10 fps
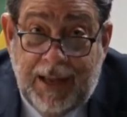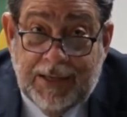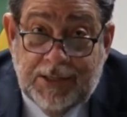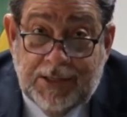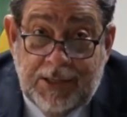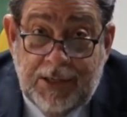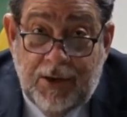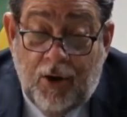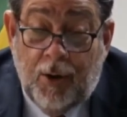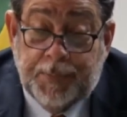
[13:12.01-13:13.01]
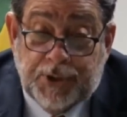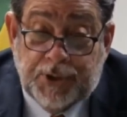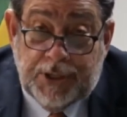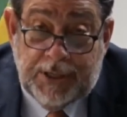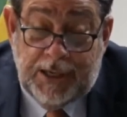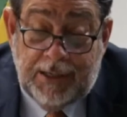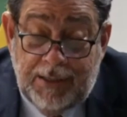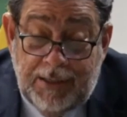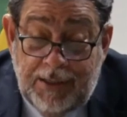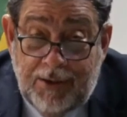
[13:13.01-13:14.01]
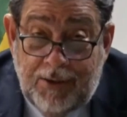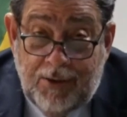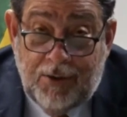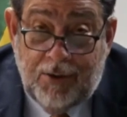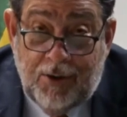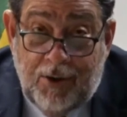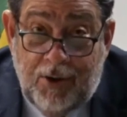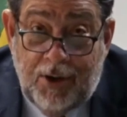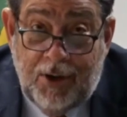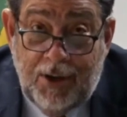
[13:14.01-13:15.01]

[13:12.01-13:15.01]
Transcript: as optional or